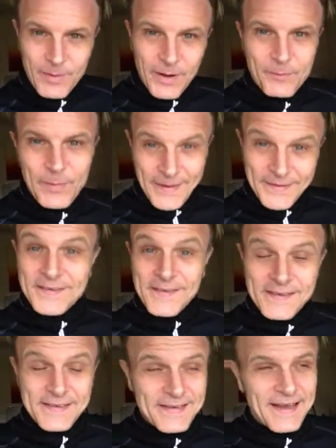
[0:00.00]
my bits
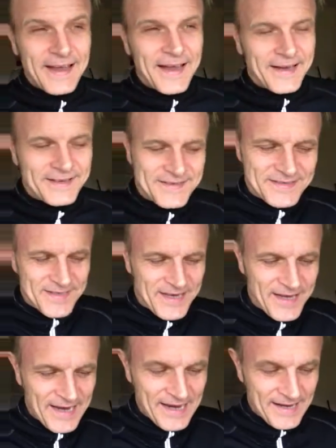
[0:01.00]
intact
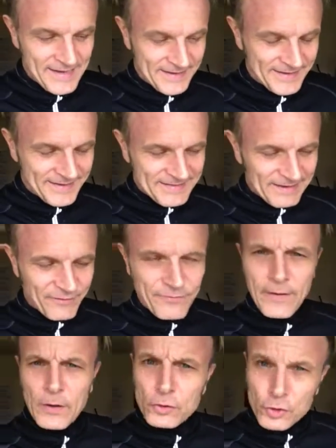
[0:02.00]
and I
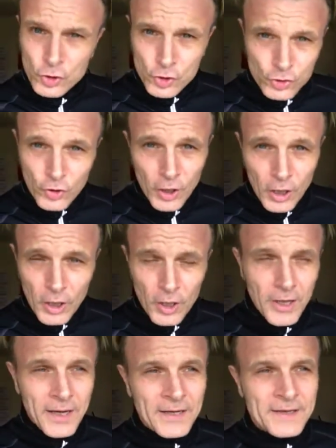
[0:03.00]
felt
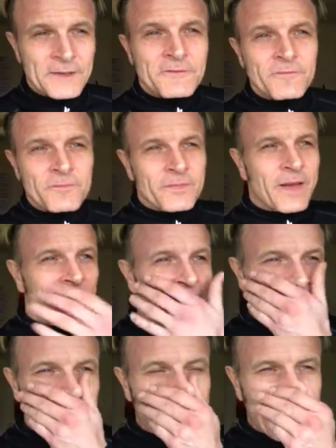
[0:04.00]
strong.
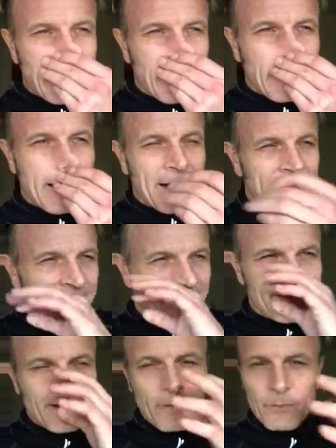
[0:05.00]
Uh,
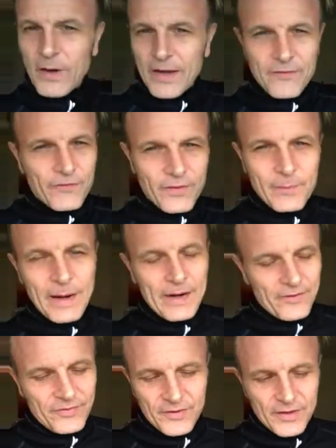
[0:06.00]
and I'm ready for the
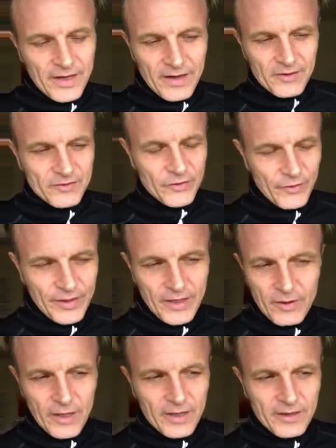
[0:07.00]
marathon now, so I
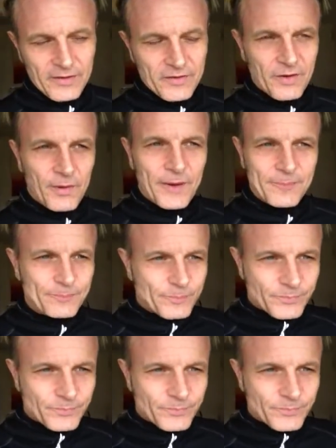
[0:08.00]
know I can do it.